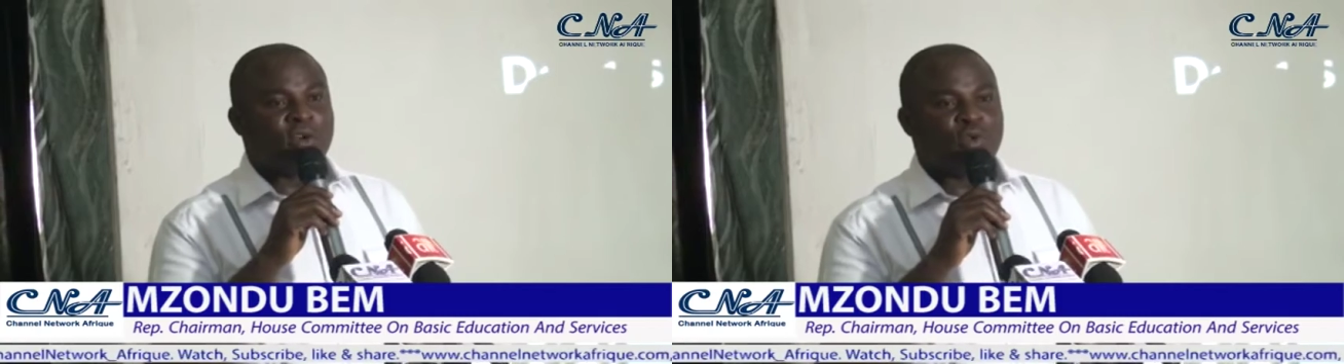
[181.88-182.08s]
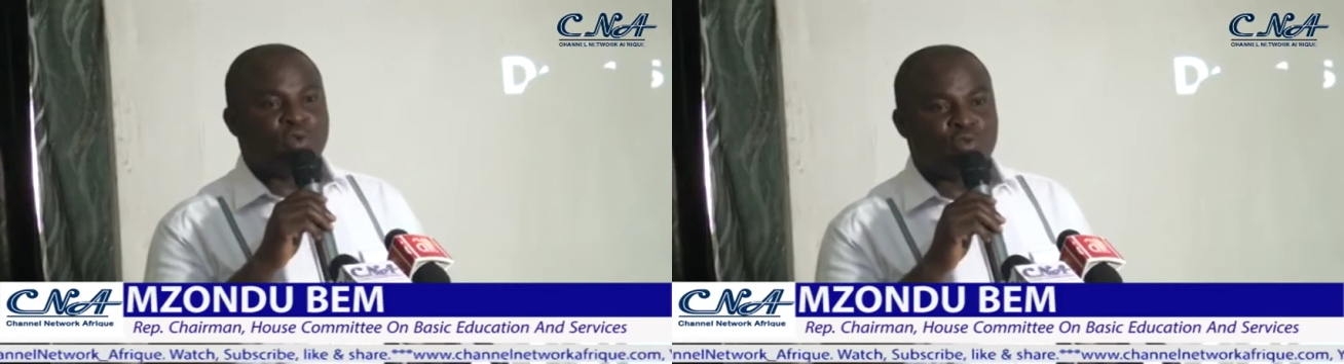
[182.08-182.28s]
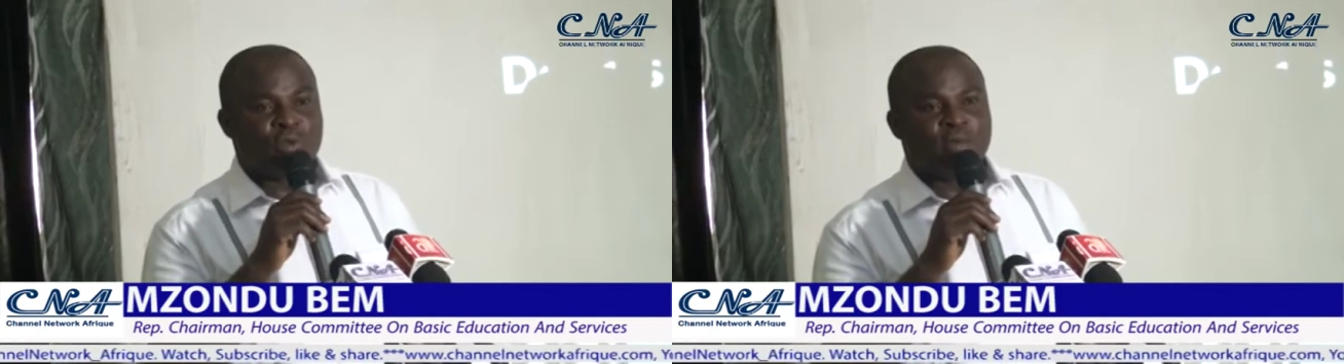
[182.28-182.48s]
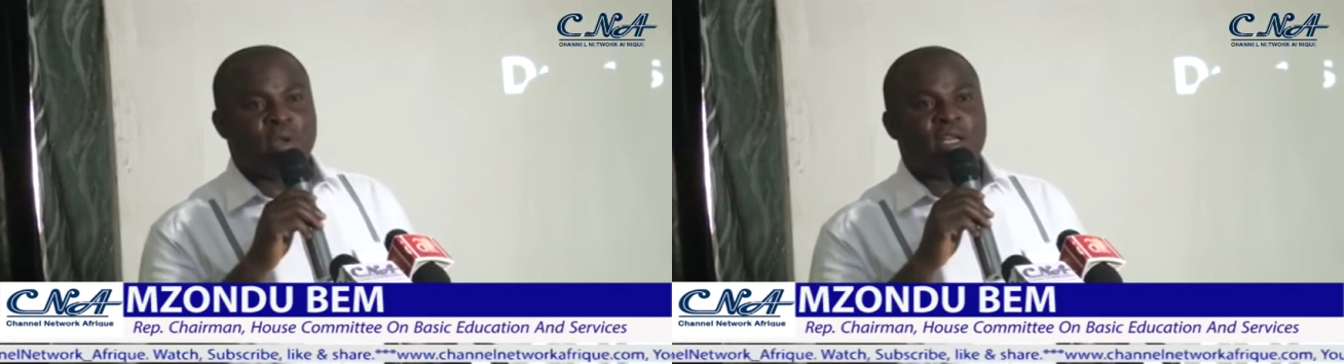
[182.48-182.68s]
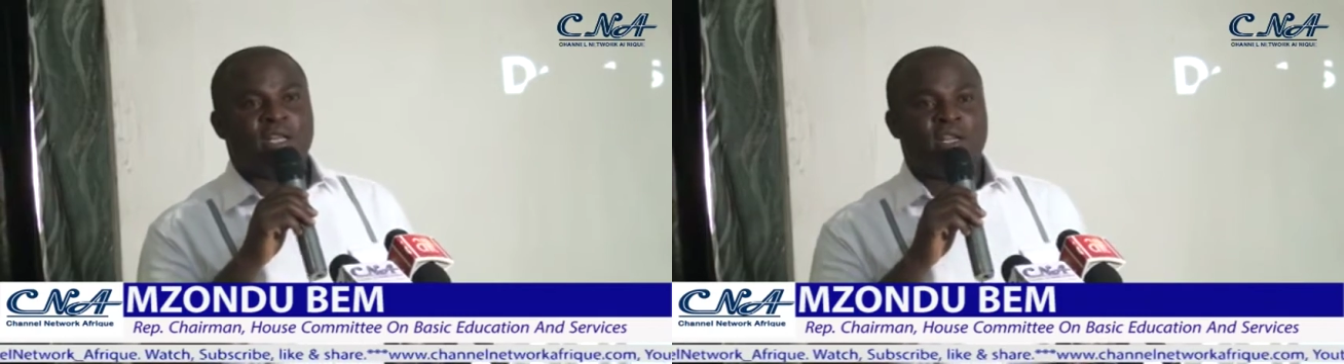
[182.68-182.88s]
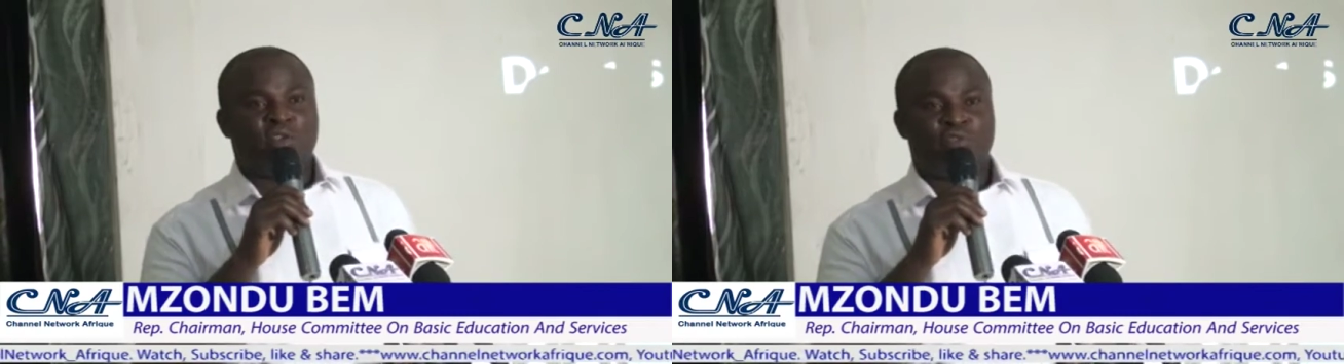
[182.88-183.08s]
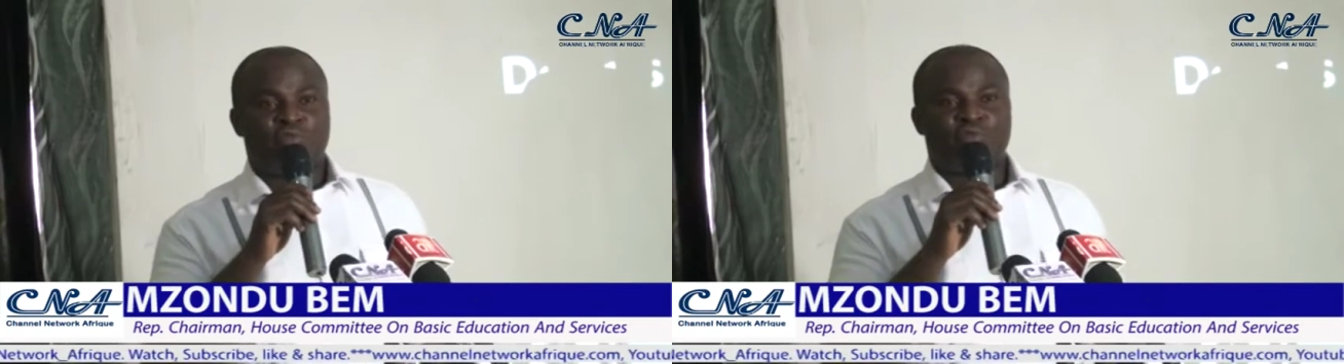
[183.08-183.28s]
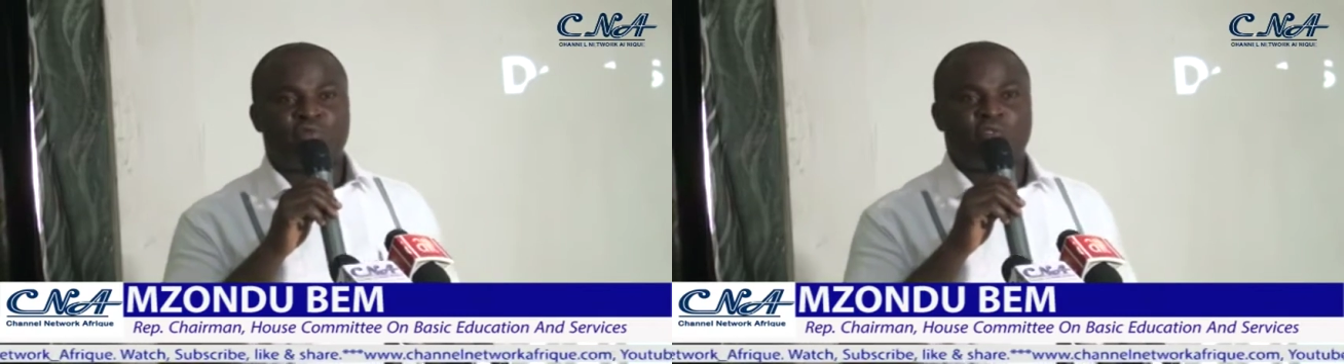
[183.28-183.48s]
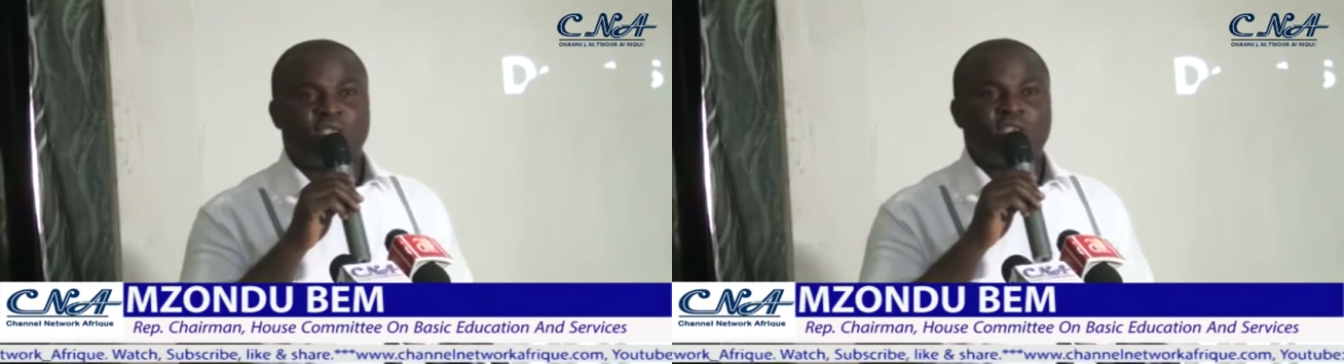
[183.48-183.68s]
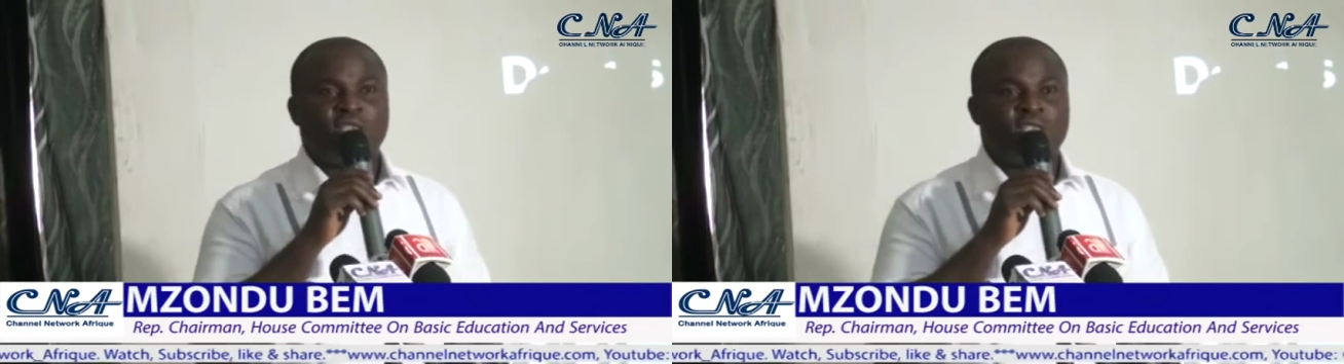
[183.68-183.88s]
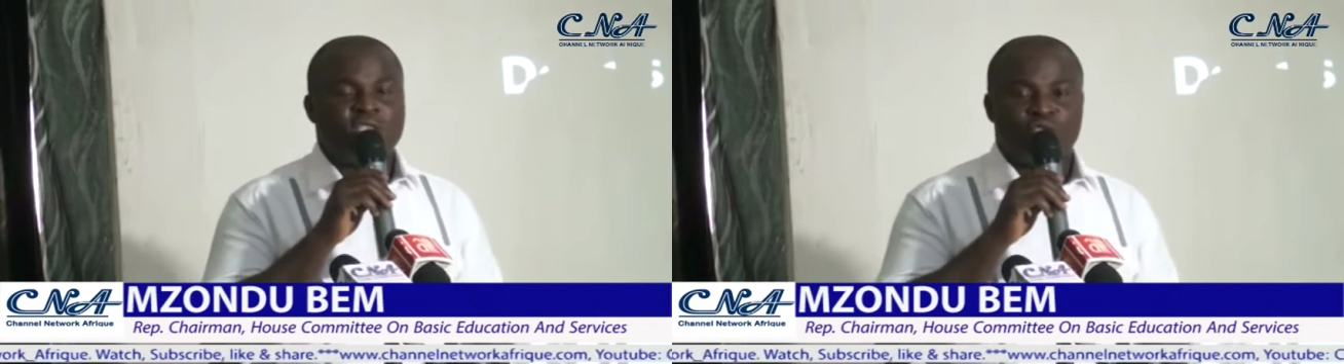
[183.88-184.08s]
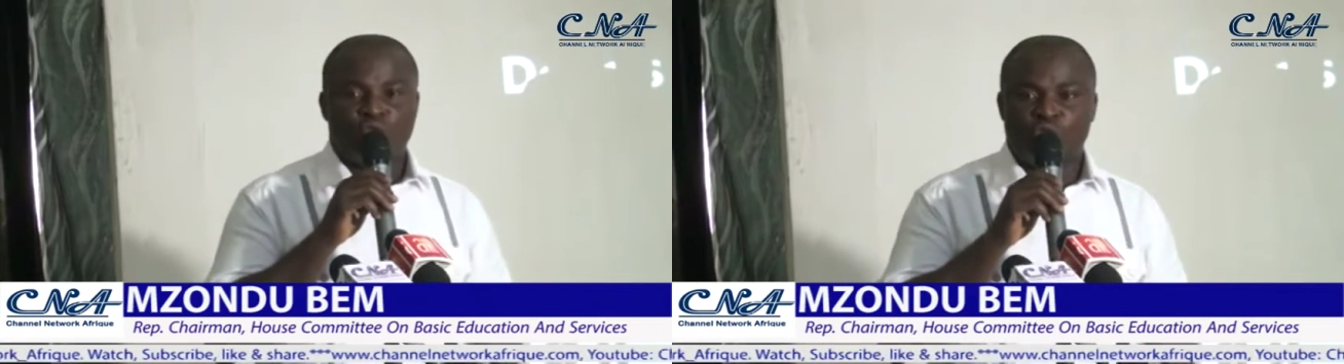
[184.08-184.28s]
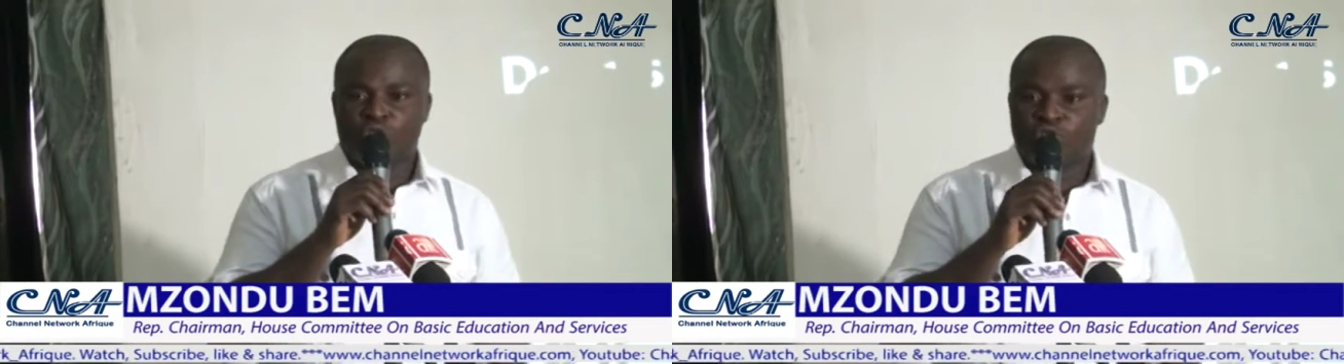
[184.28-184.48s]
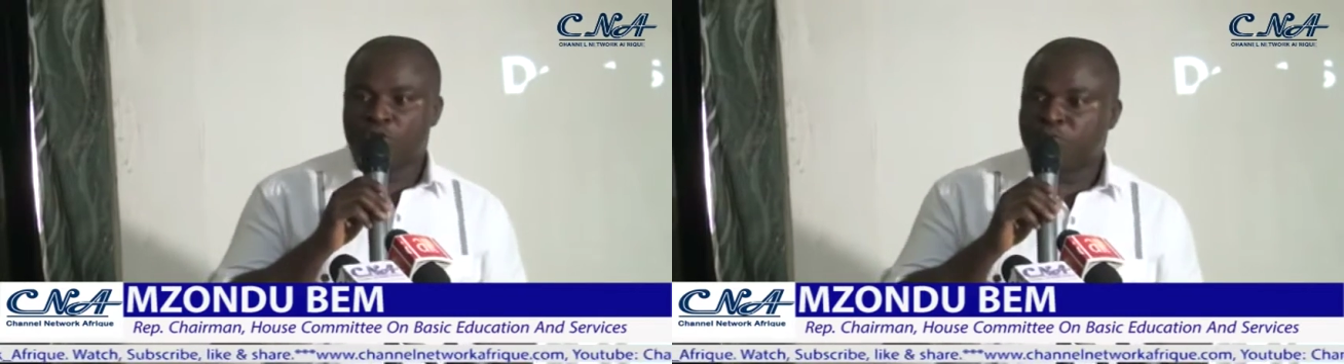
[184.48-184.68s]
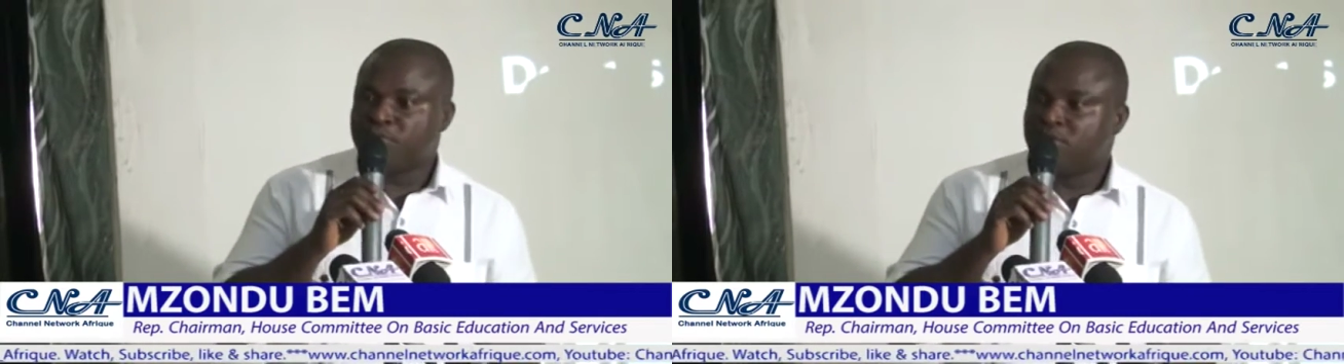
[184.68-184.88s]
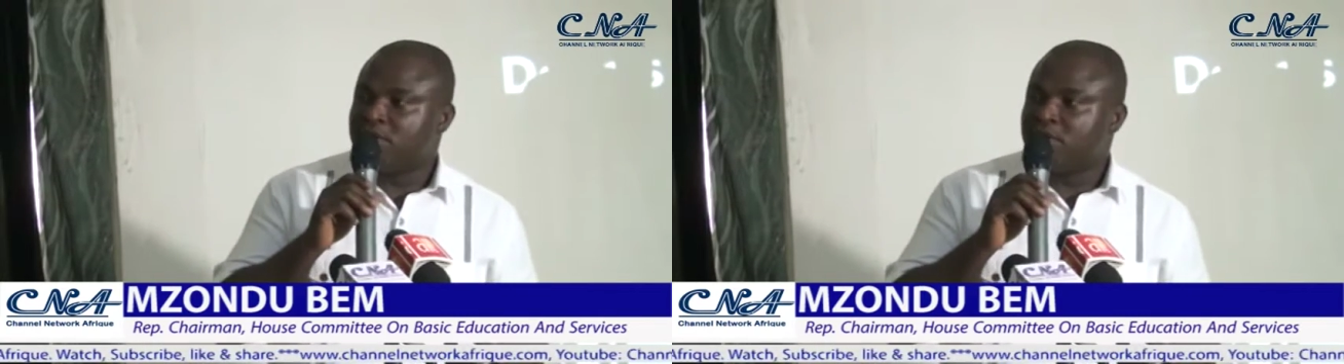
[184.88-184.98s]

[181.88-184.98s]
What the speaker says: and we hope that by the end of this workshop,